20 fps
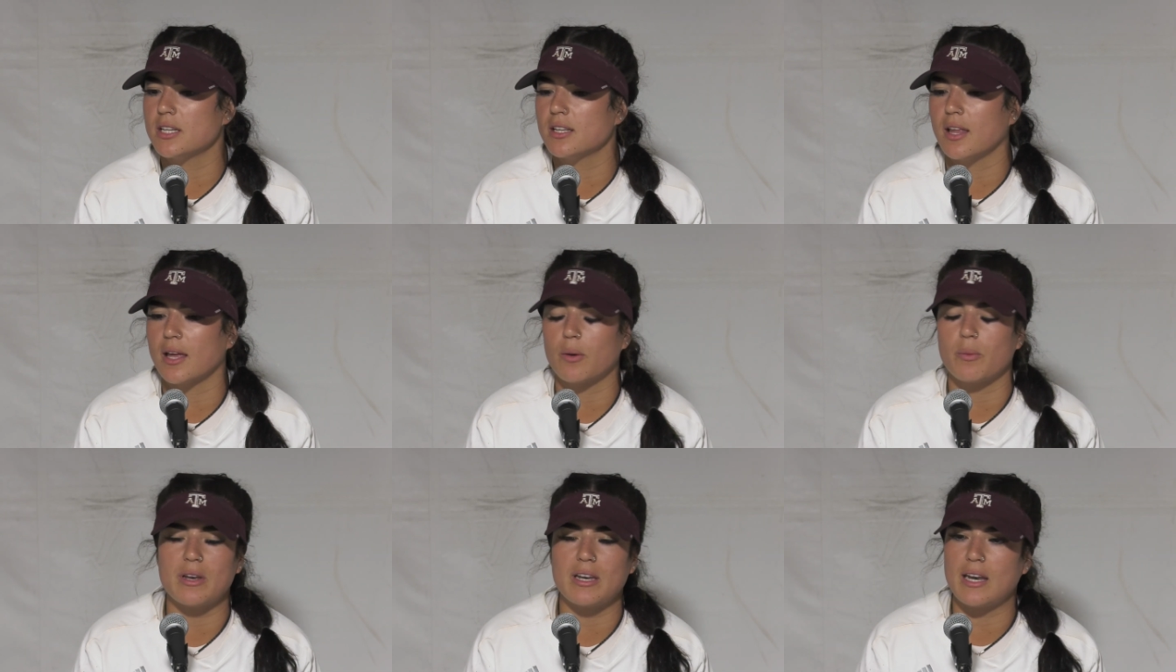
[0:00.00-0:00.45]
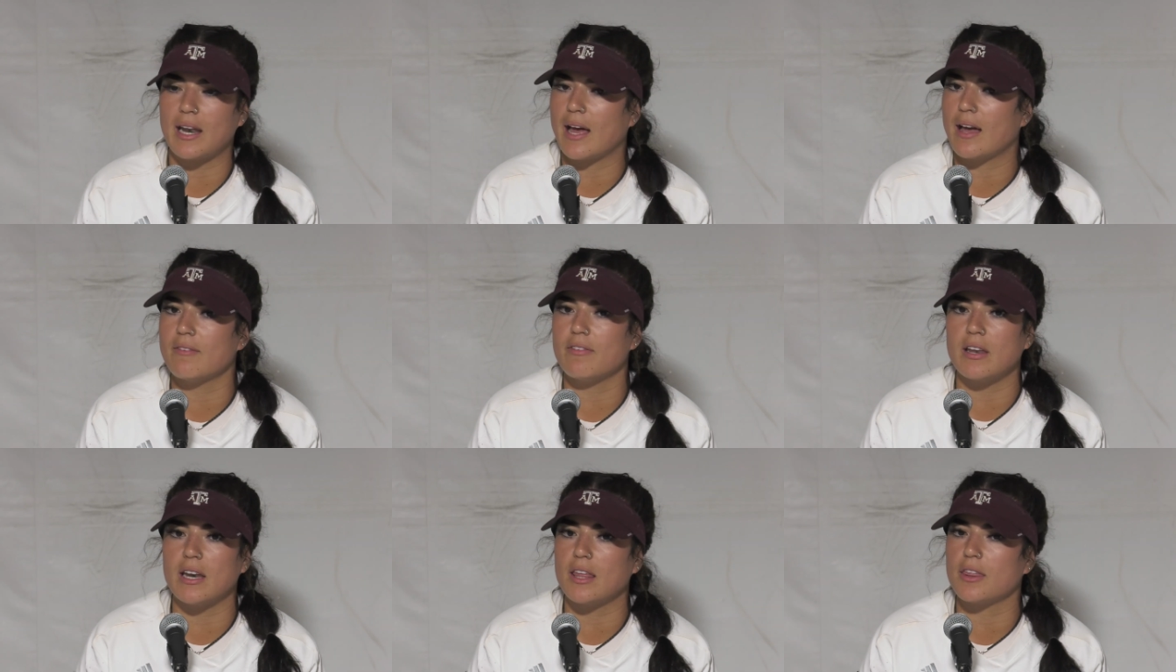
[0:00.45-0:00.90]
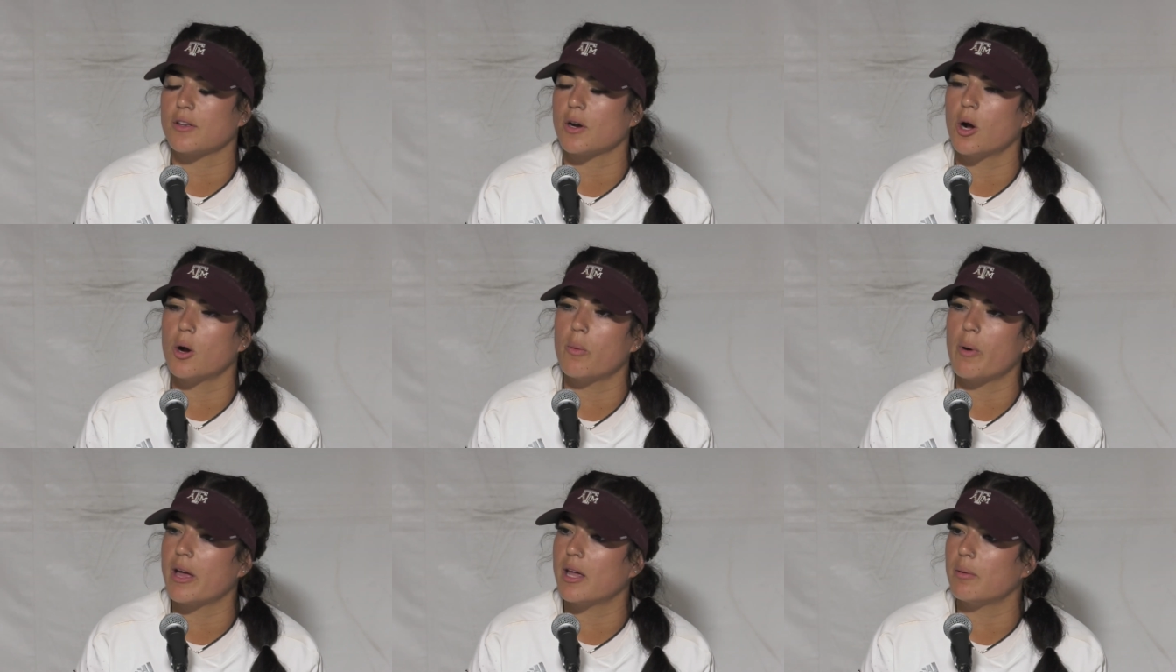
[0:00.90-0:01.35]
Like we didn't have any
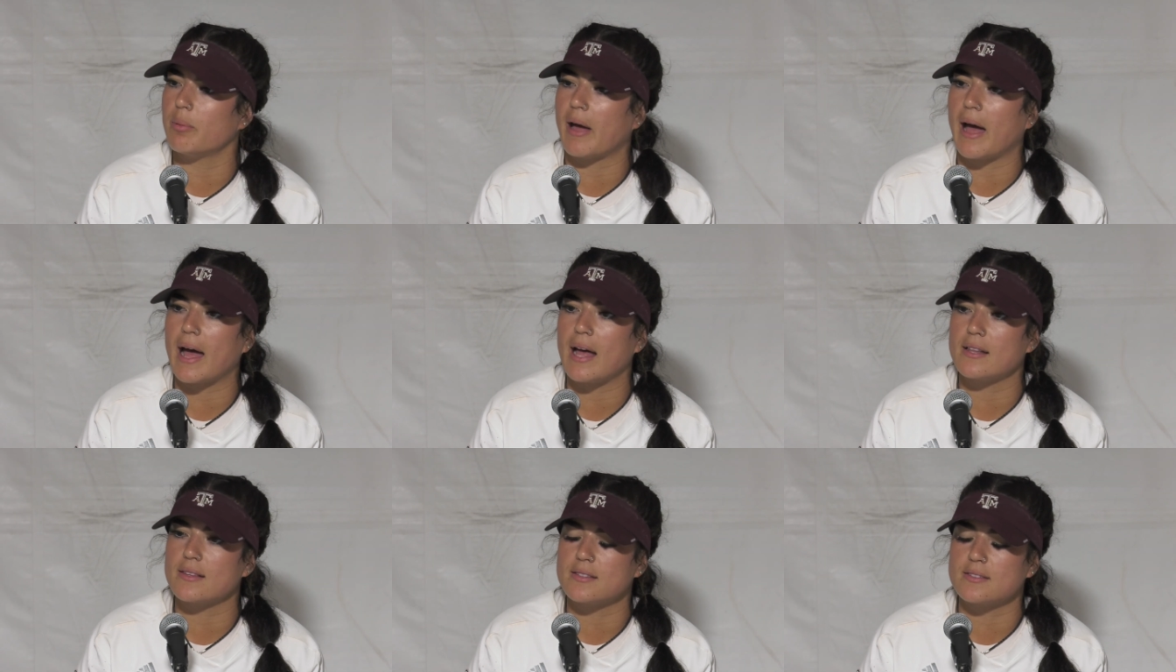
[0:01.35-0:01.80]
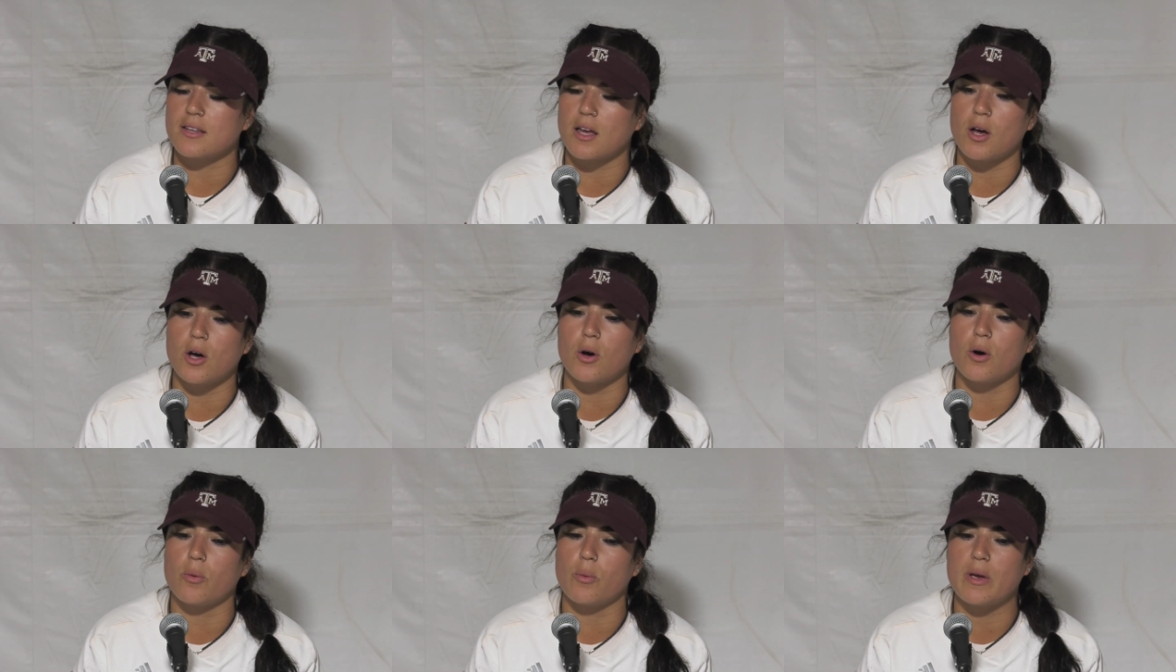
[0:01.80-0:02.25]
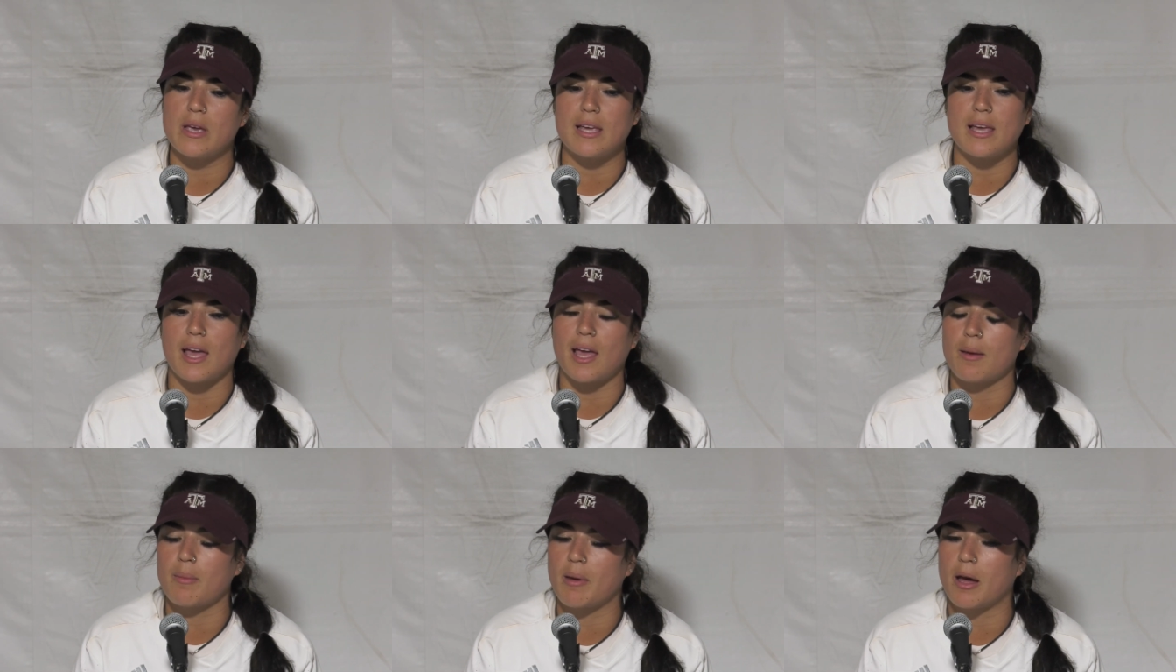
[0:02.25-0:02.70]
throwaway at bats, so we
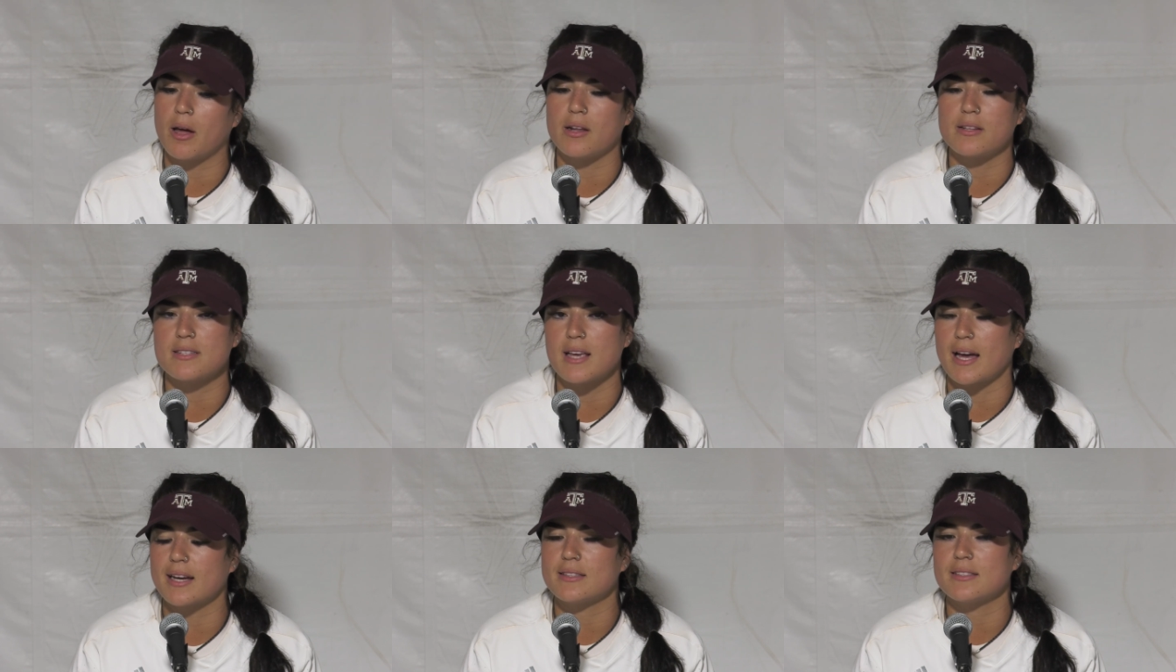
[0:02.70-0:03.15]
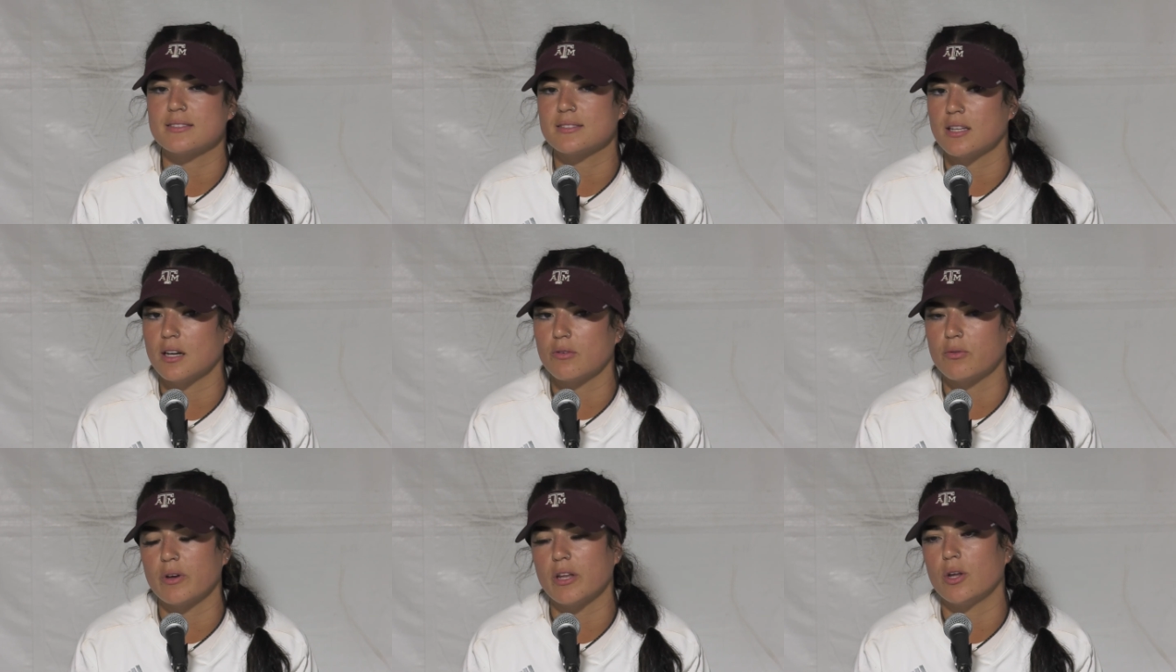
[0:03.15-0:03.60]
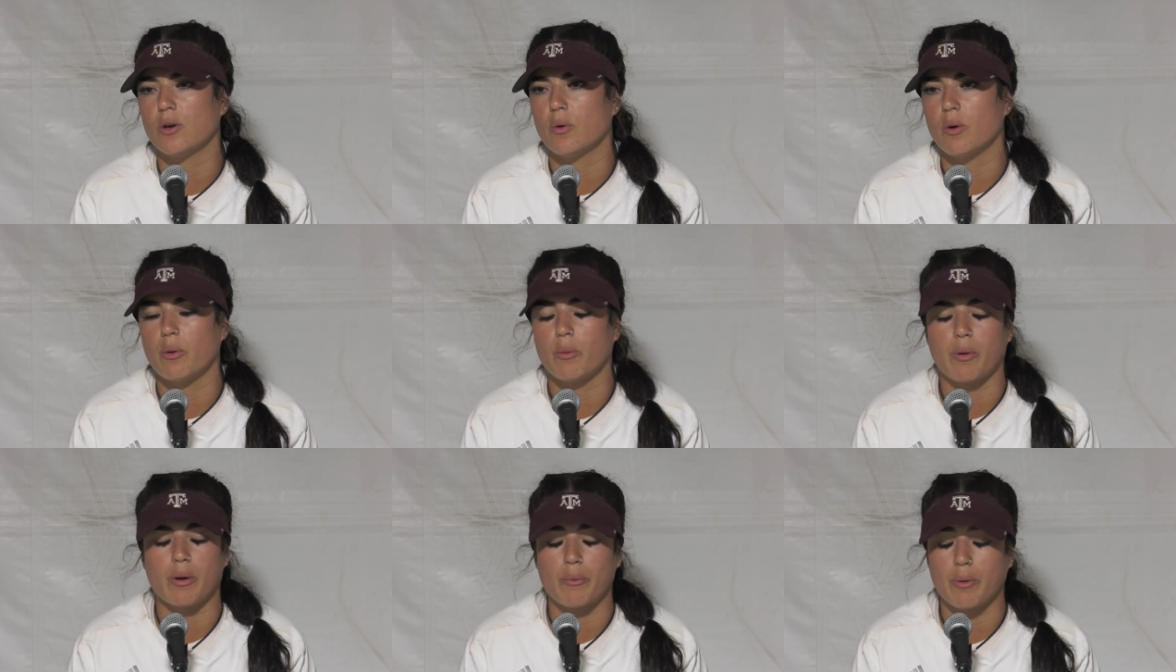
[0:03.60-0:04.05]
came out attacked the stuff we
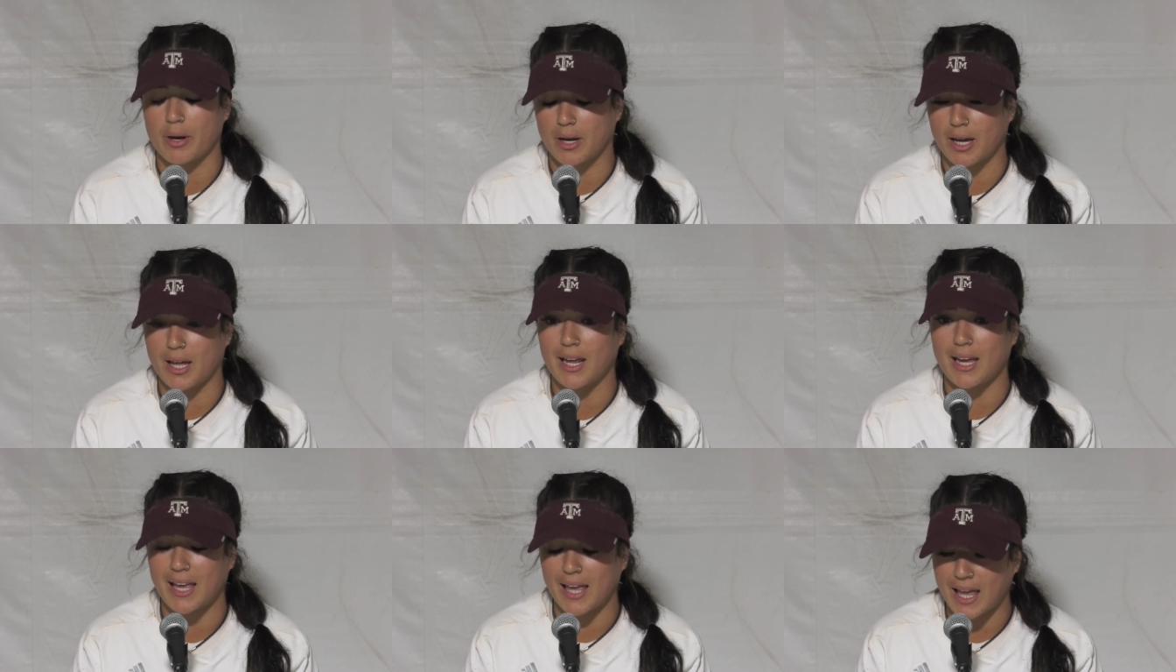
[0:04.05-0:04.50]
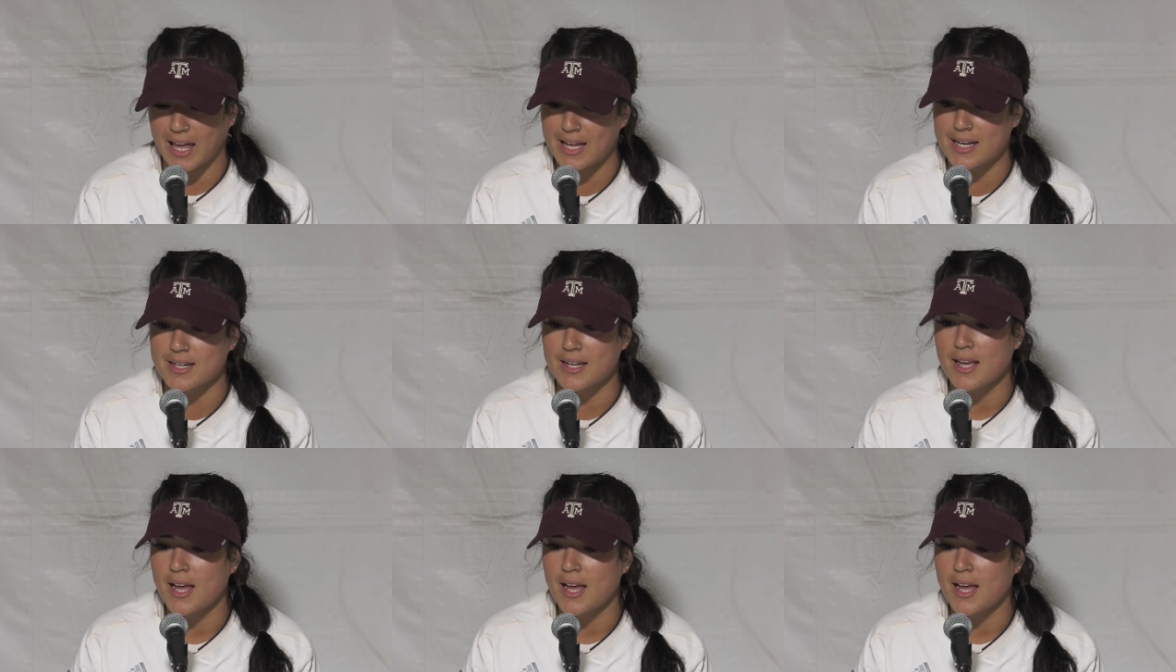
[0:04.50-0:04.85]
knew we were going to get,